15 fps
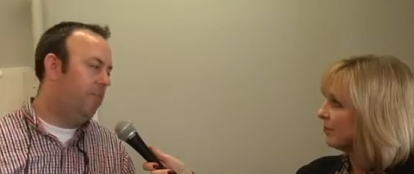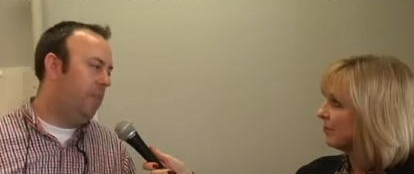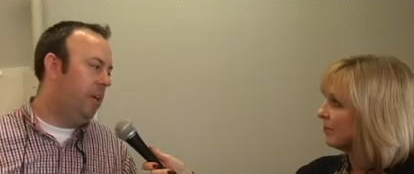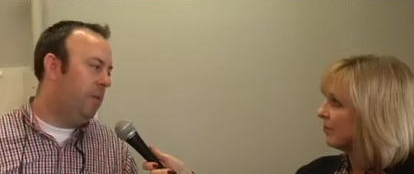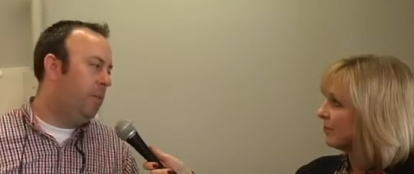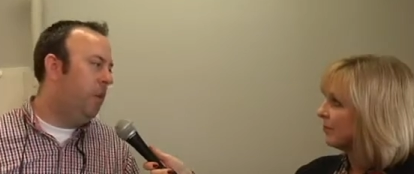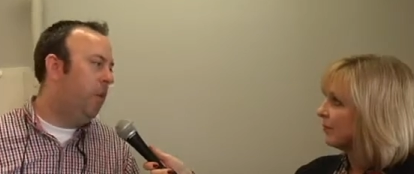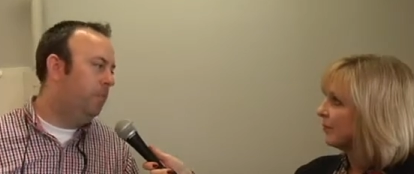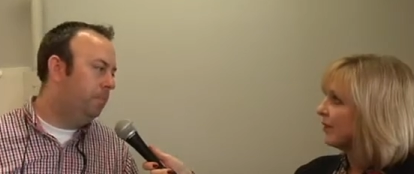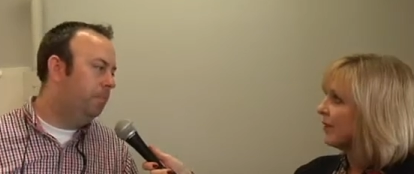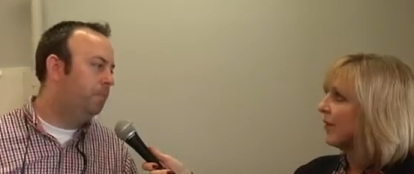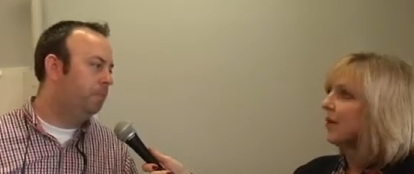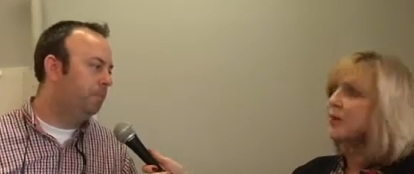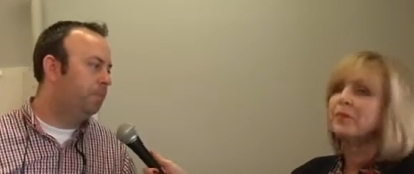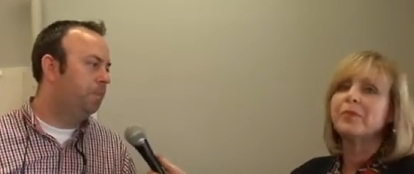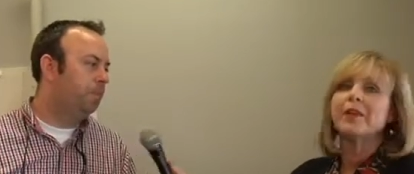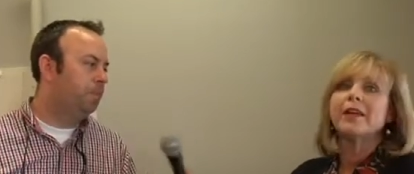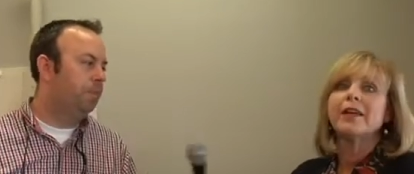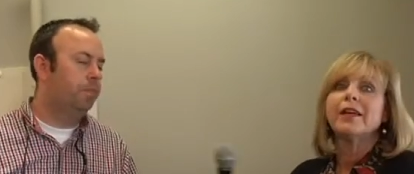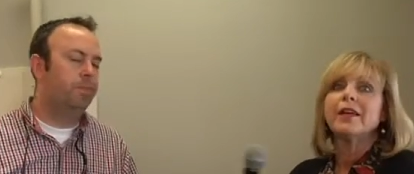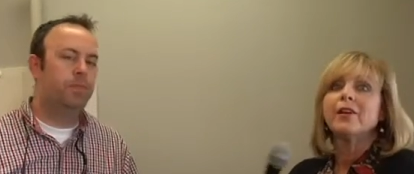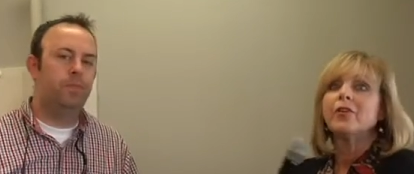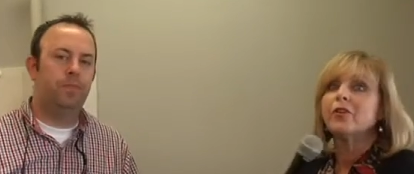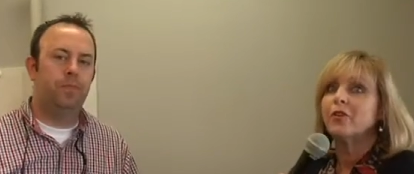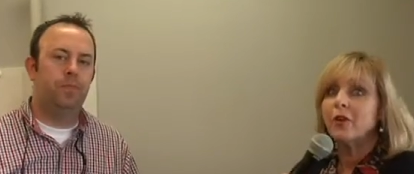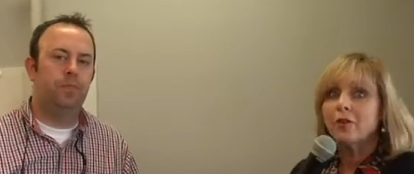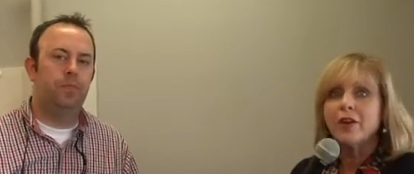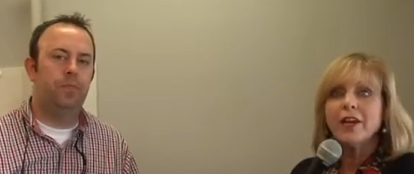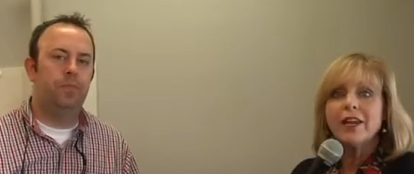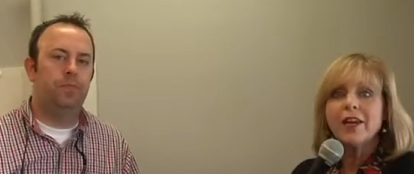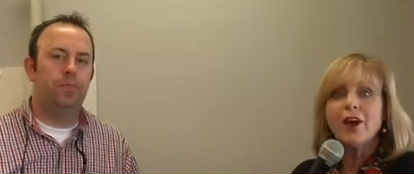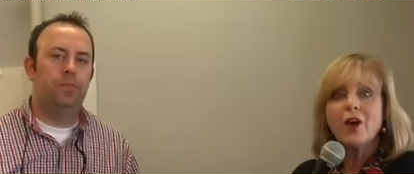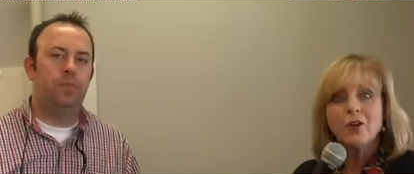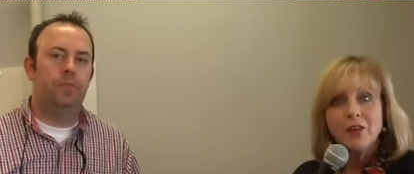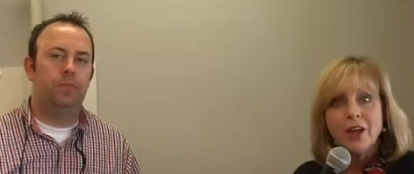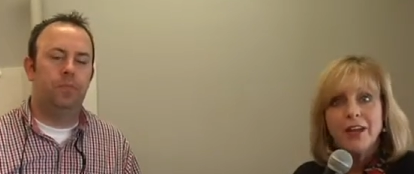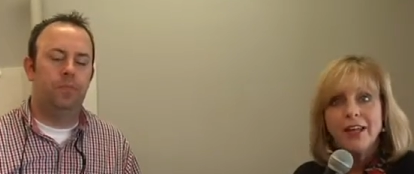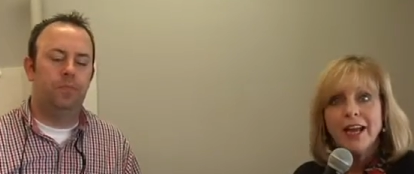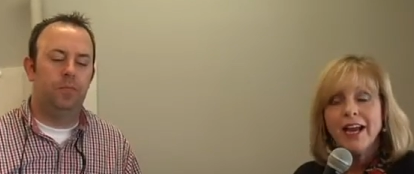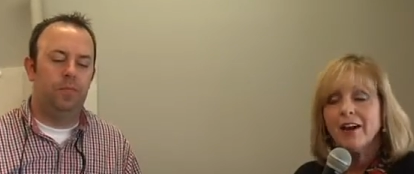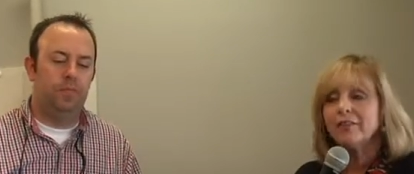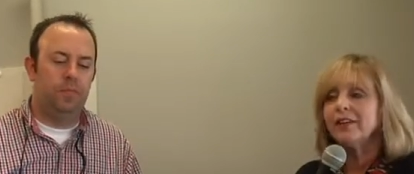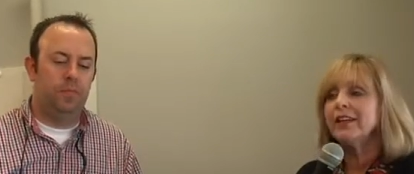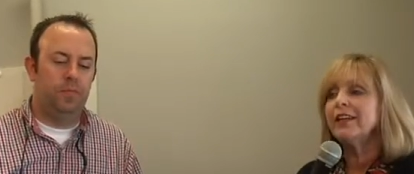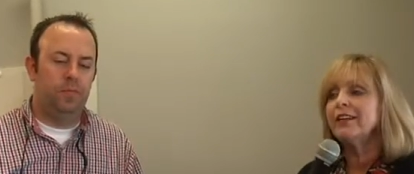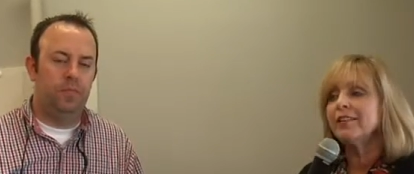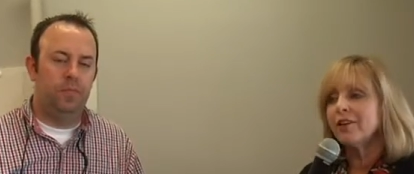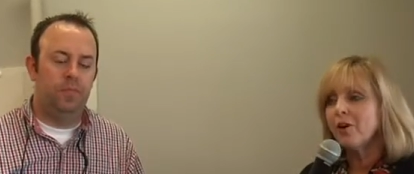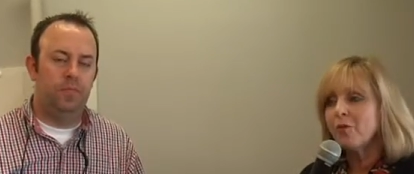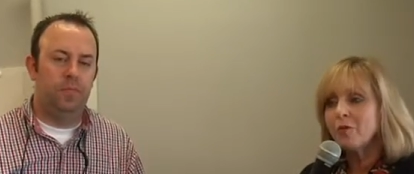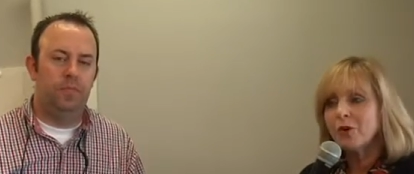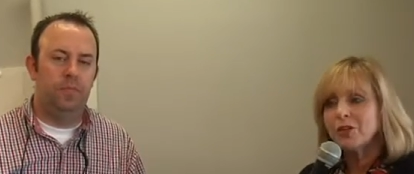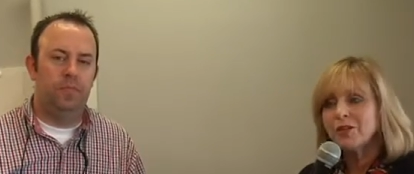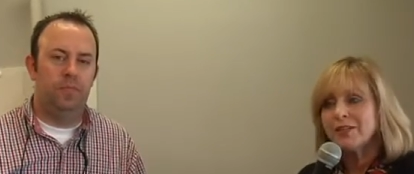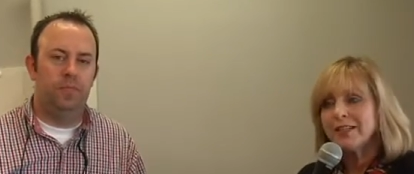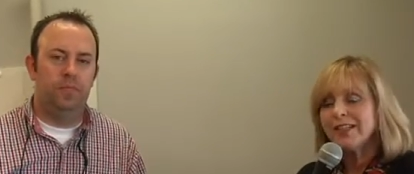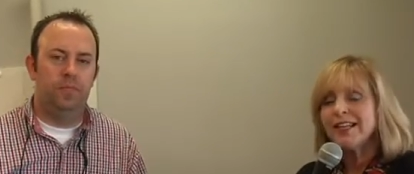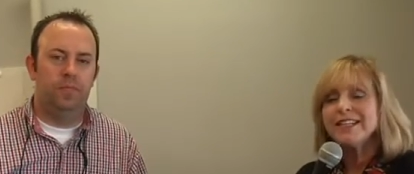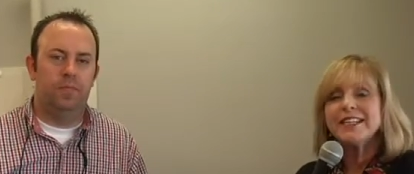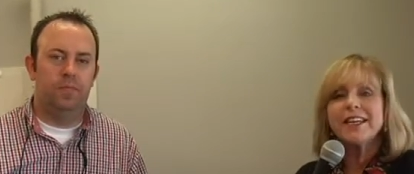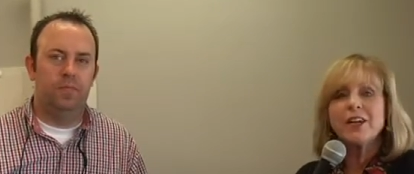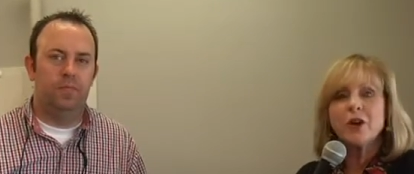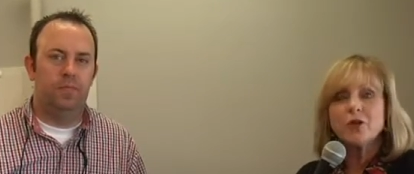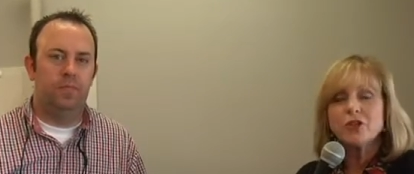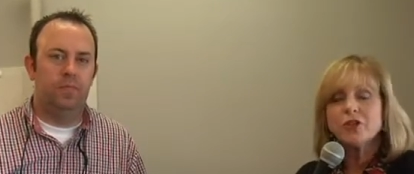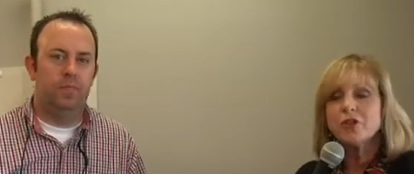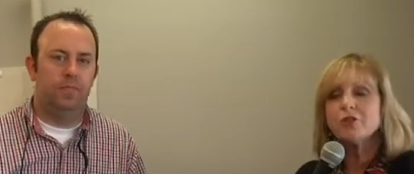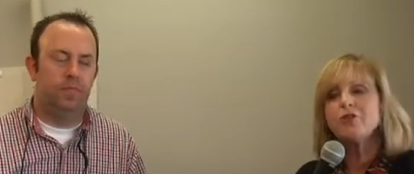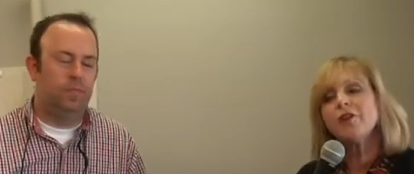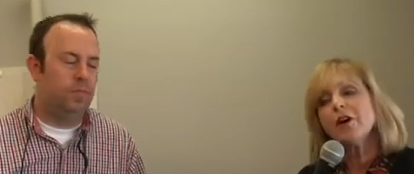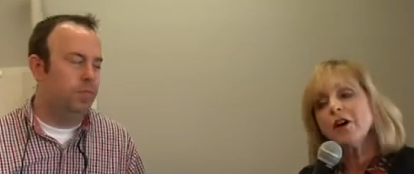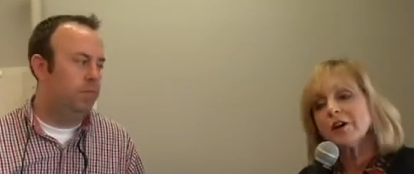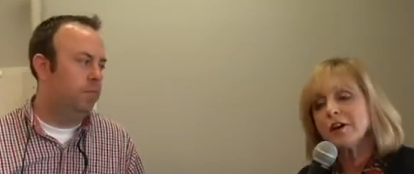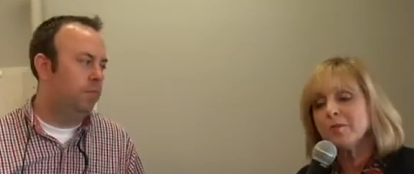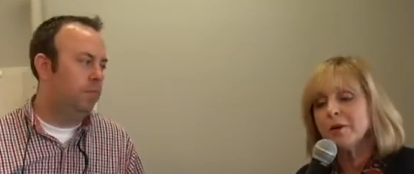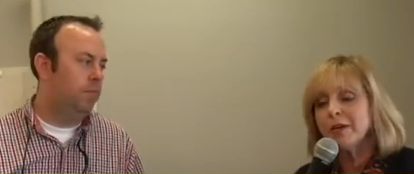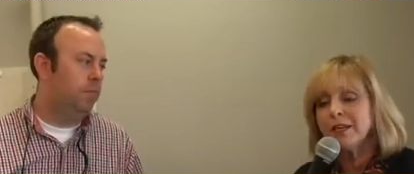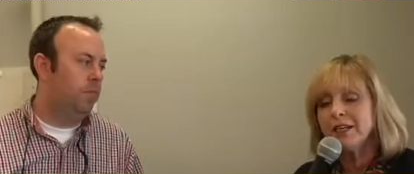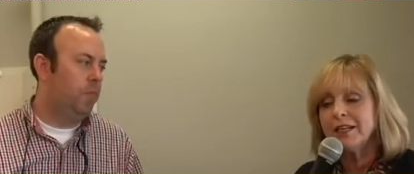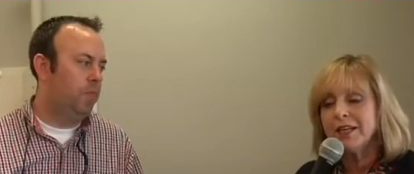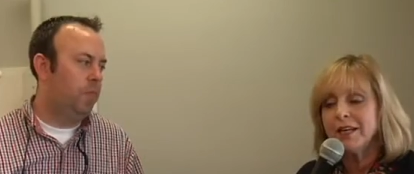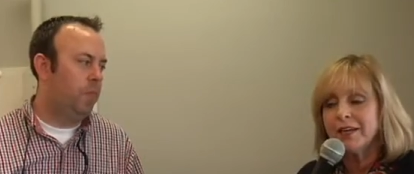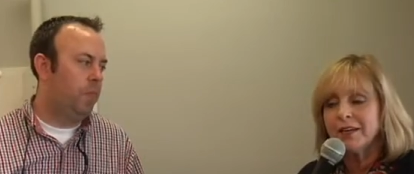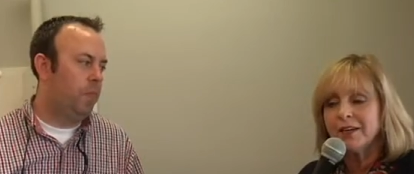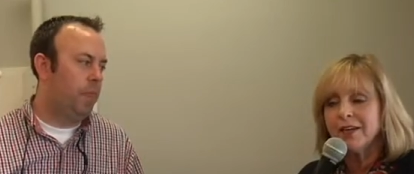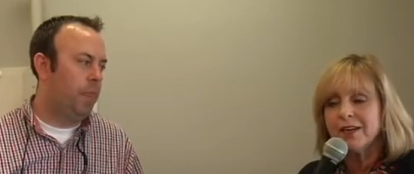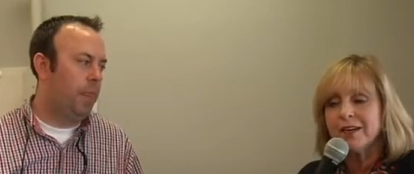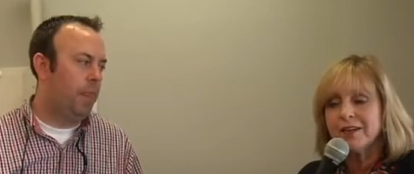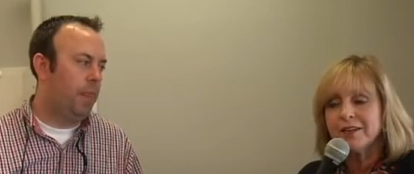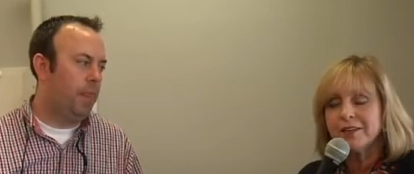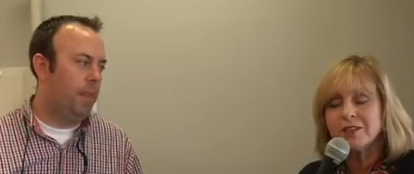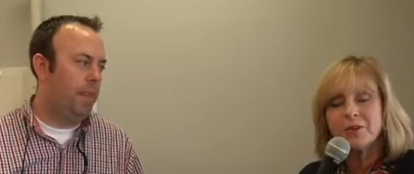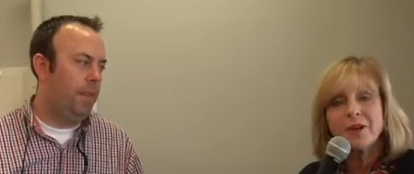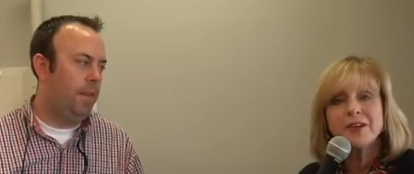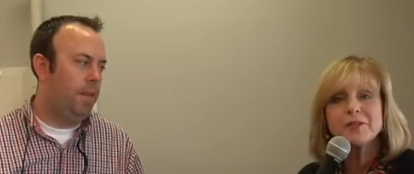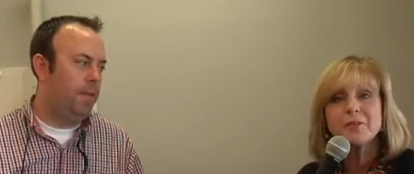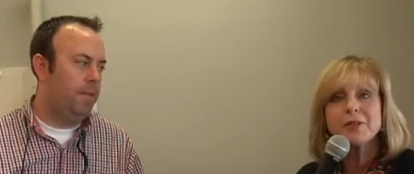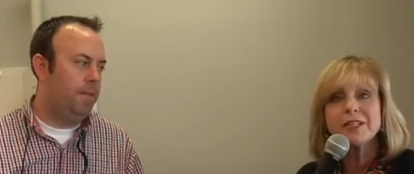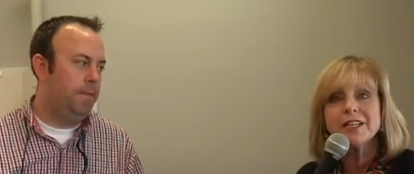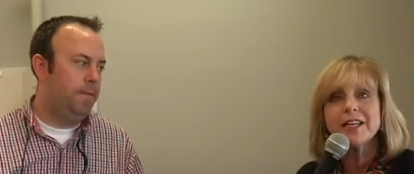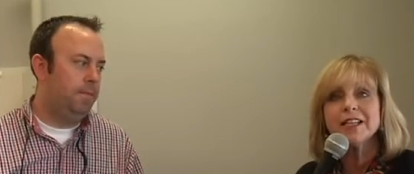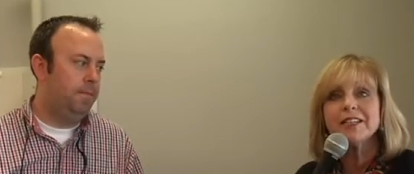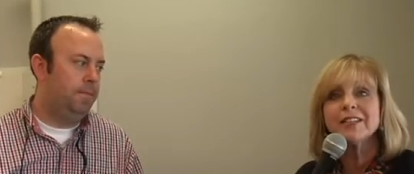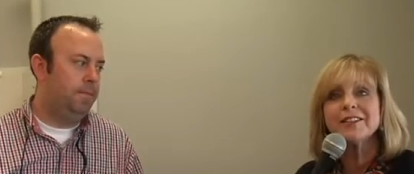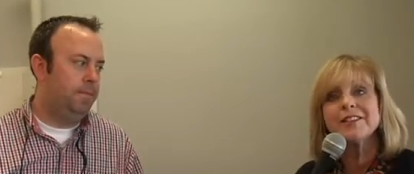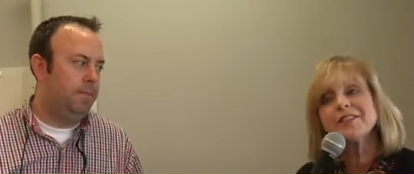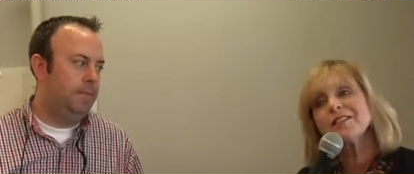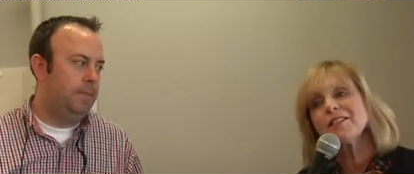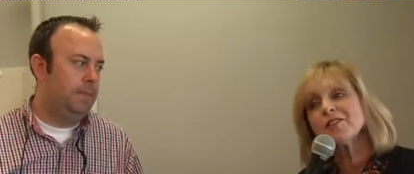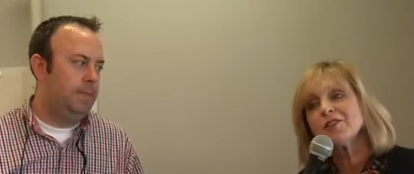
Speaker 1: Valley Mall.
Speaker 2: So there you go. There you have it. You don't want to let it go too far. Come on in here uh, to Aspen Dental and see